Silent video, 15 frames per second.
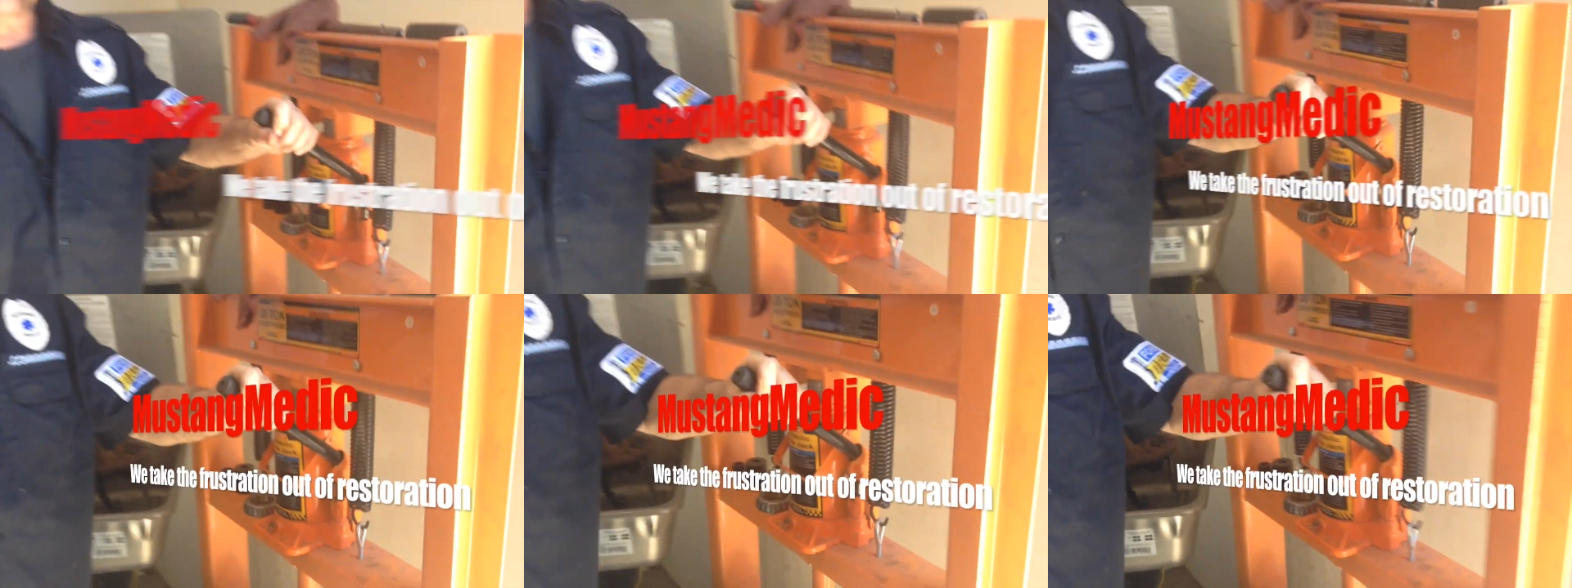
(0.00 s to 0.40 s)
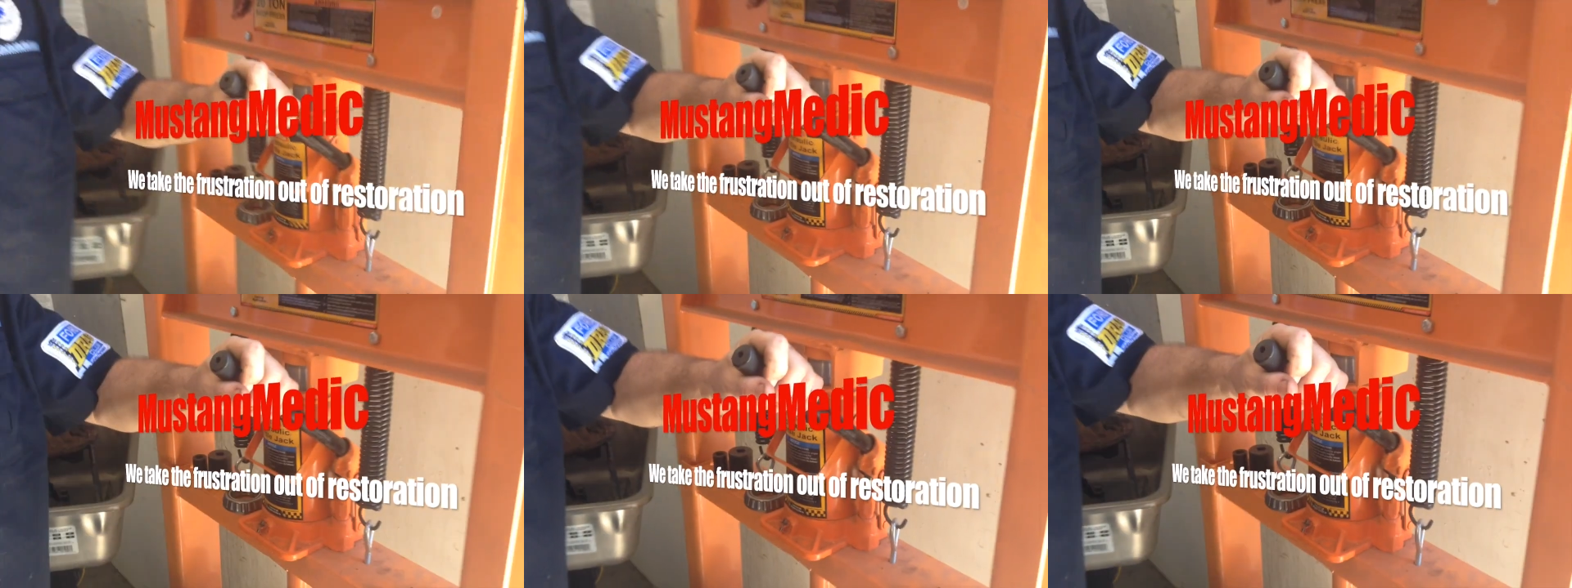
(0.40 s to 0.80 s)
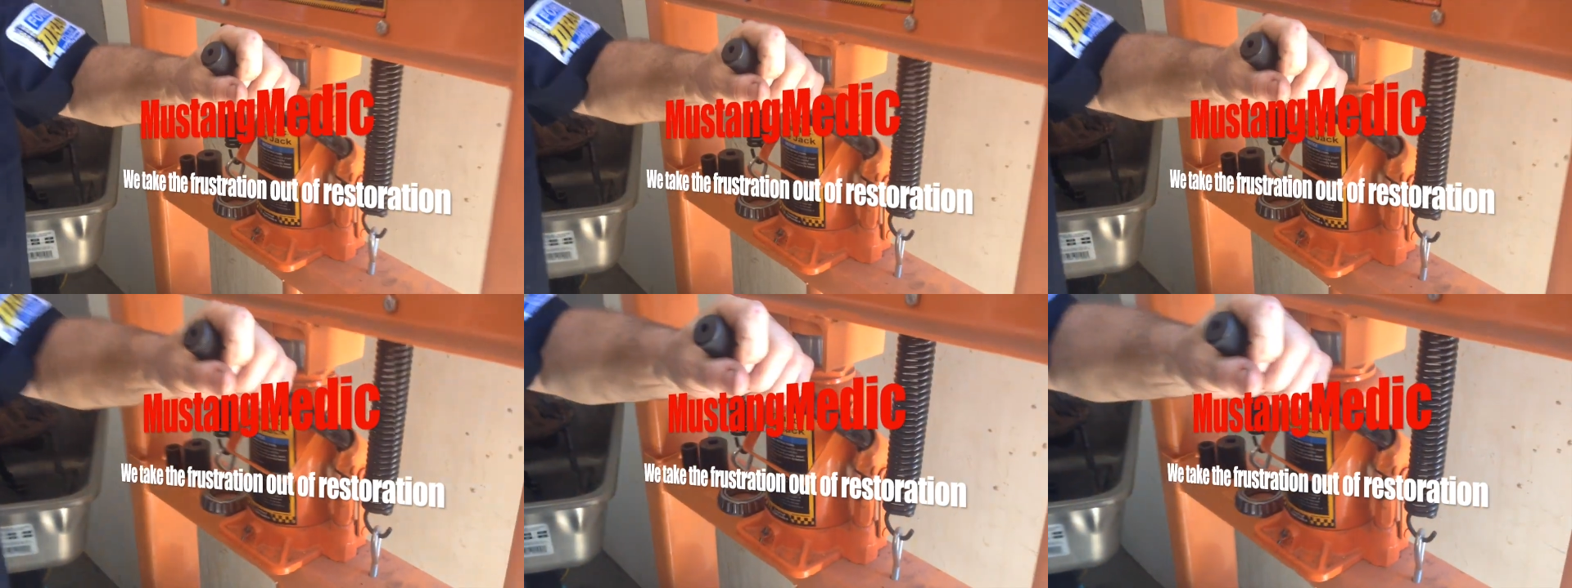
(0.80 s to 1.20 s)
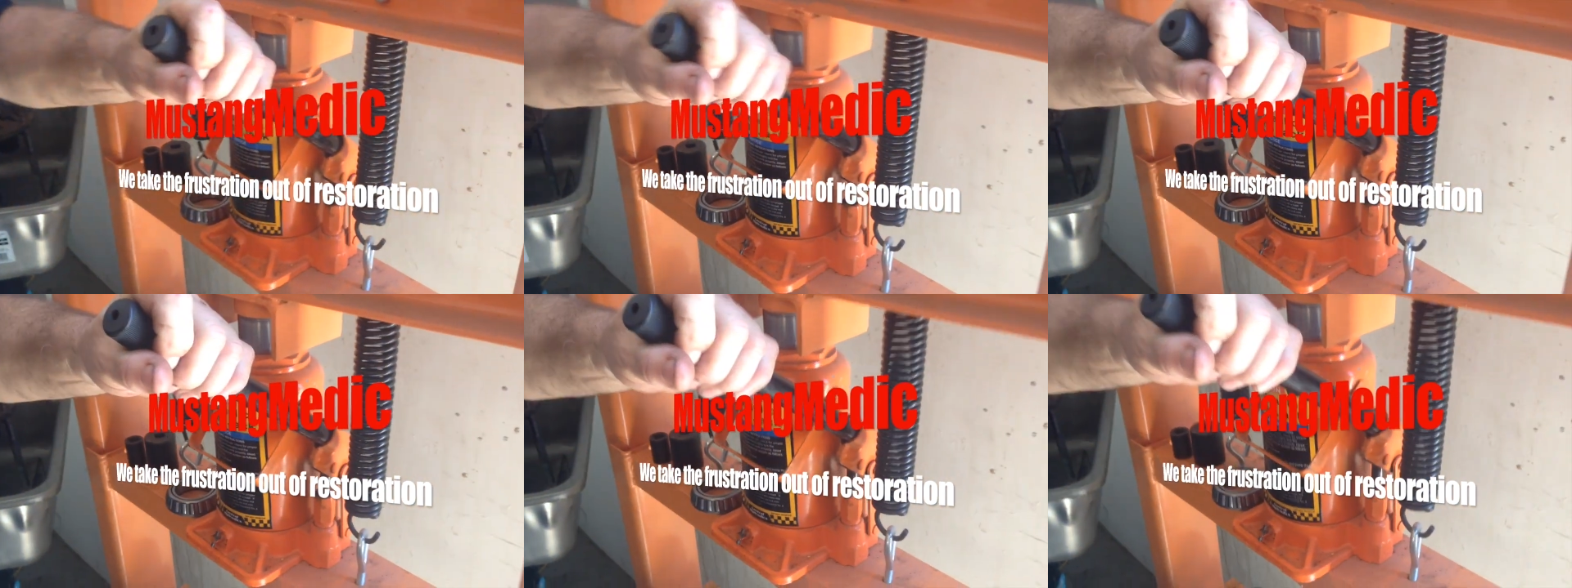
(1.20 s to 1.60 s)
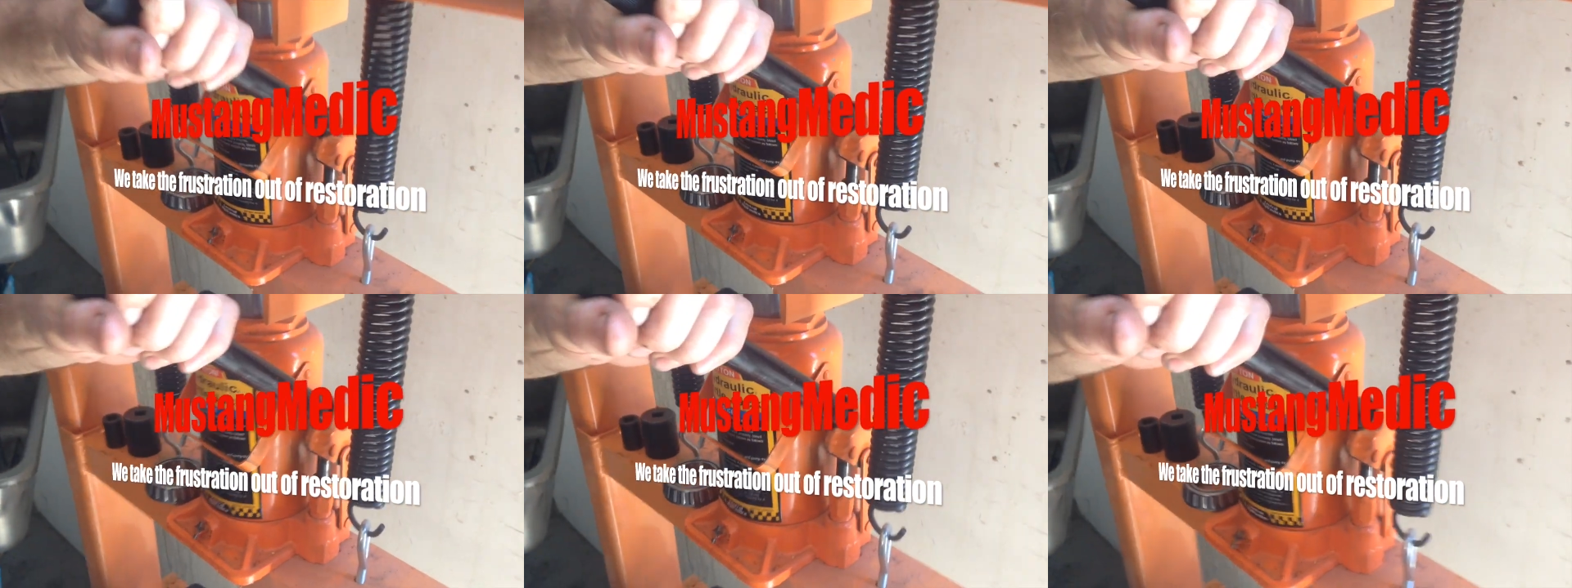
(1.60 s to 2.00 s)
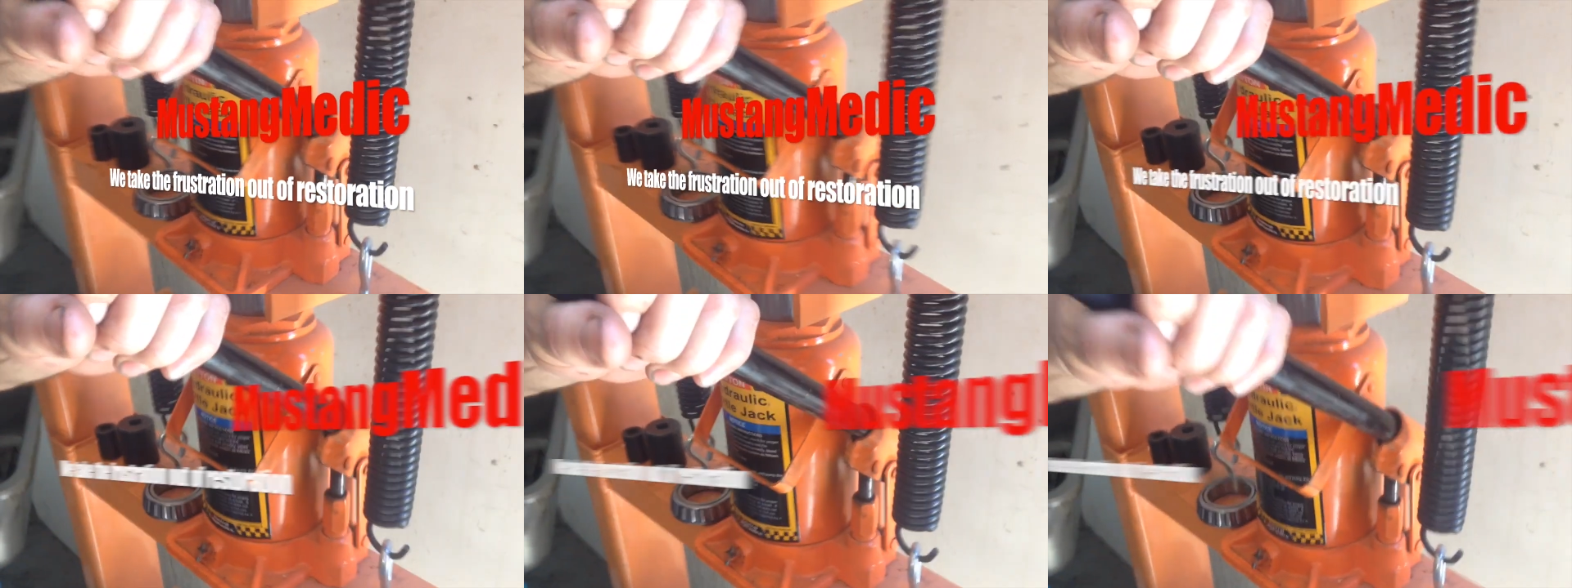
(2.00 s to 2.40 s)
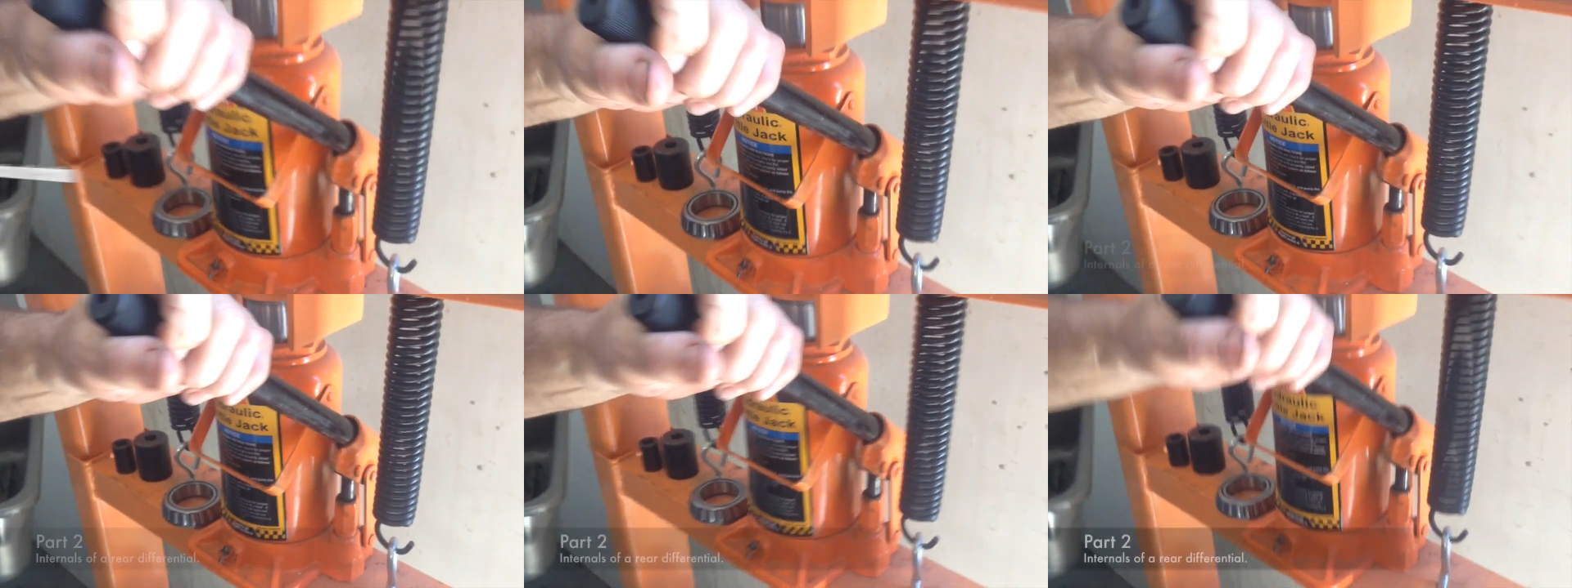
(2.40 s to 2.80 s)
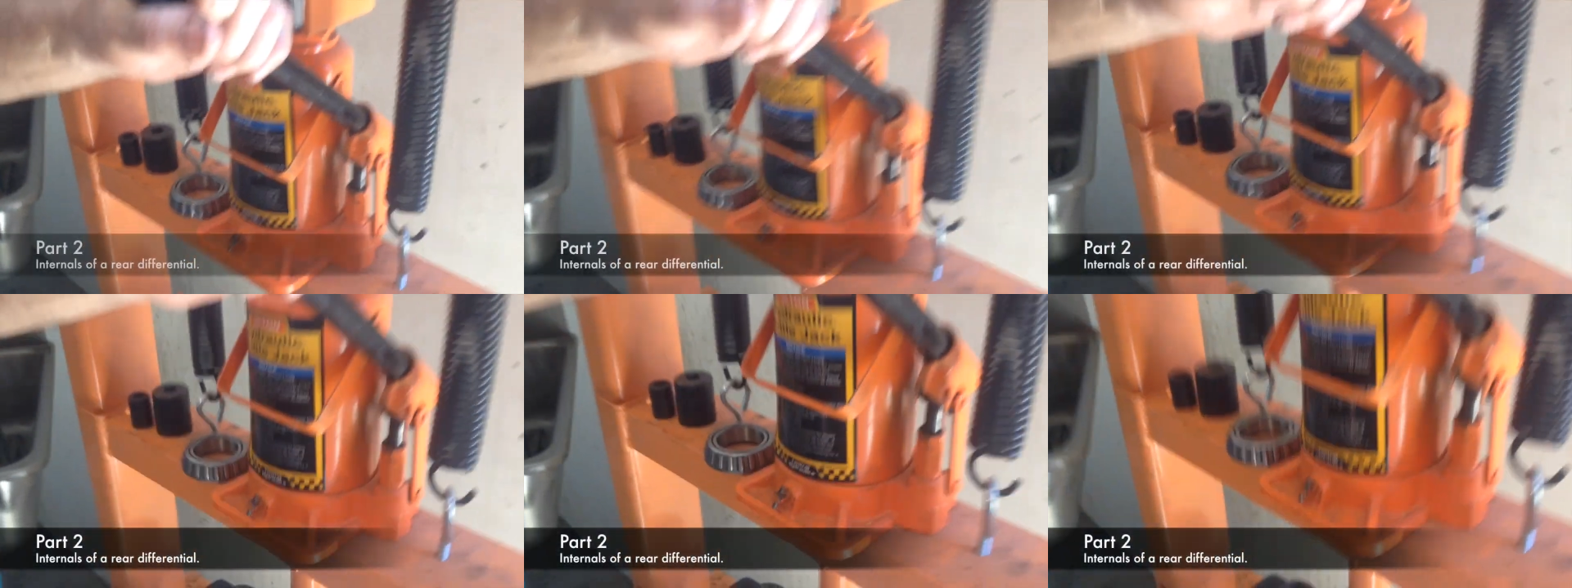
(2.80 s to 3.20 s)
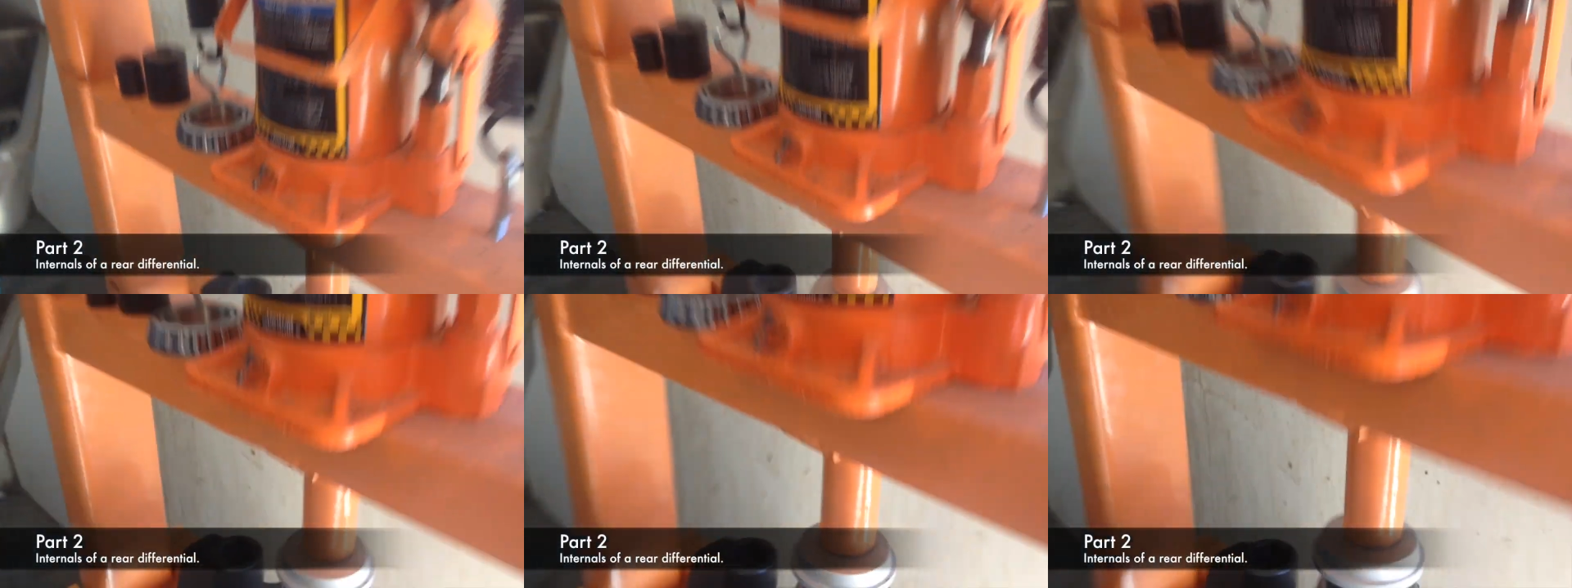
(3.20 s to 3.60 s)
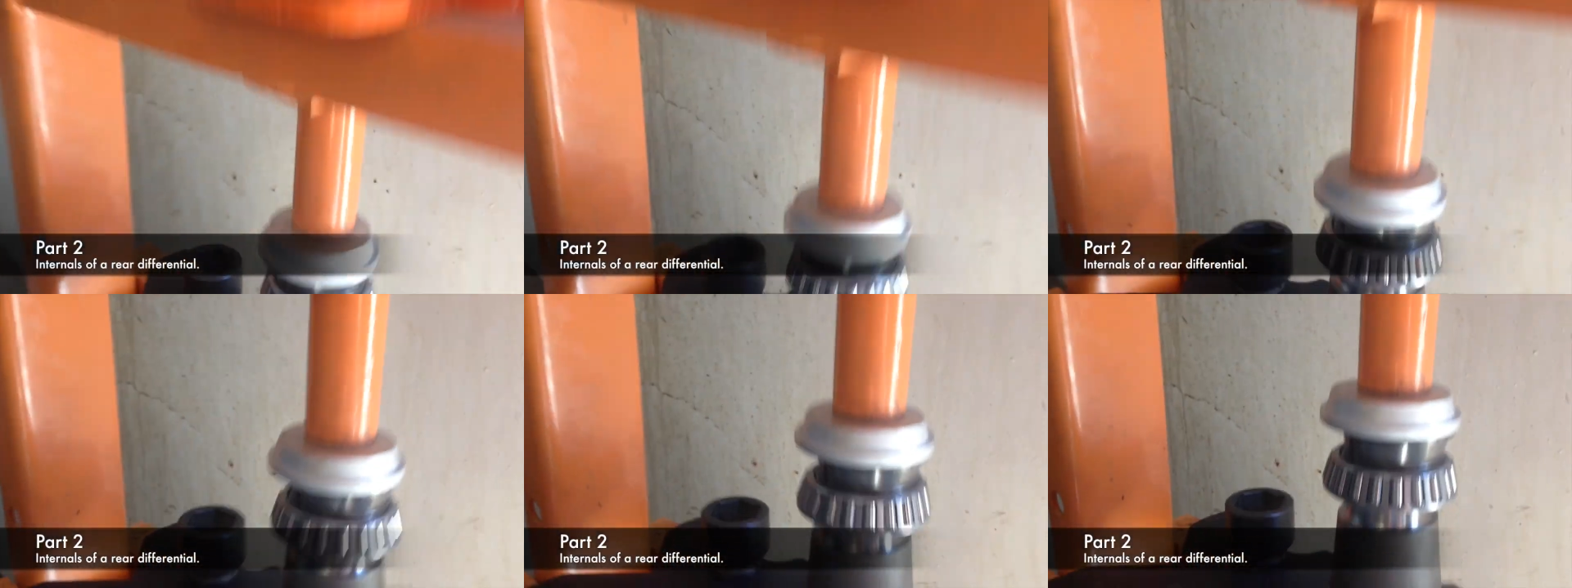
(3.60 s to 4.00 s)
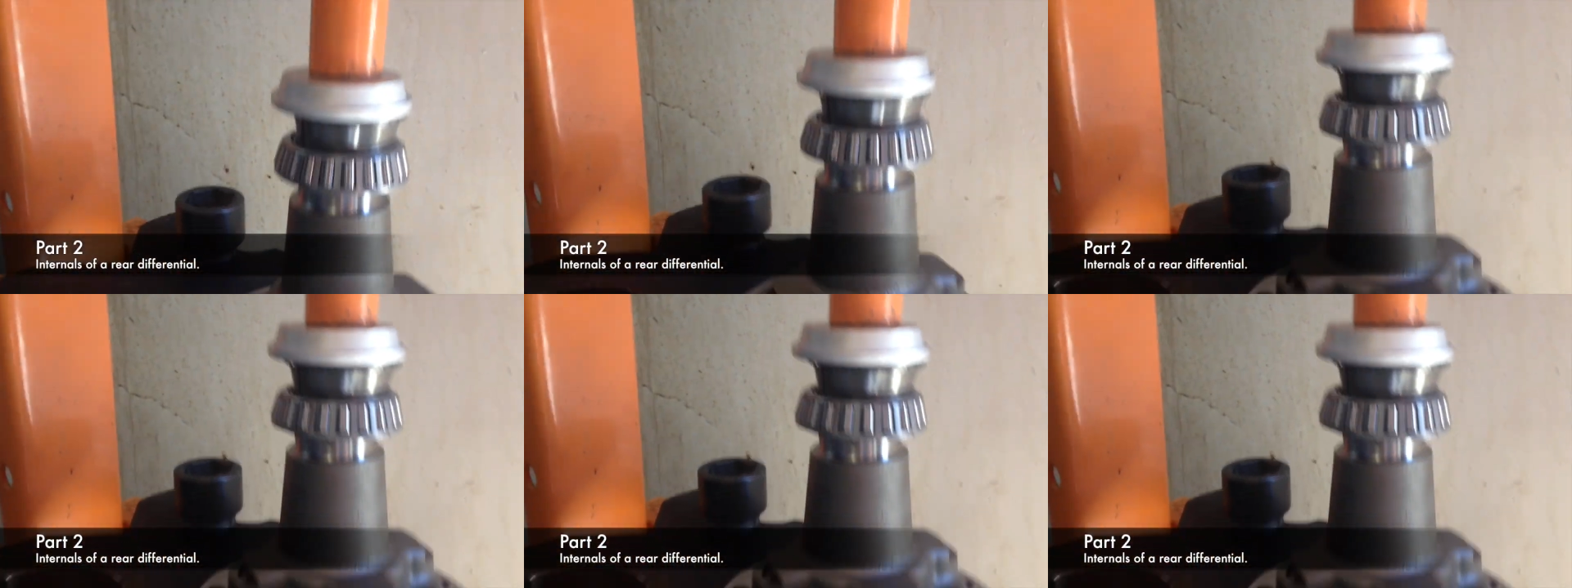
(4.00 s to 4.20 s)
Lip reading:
(no speaker visible)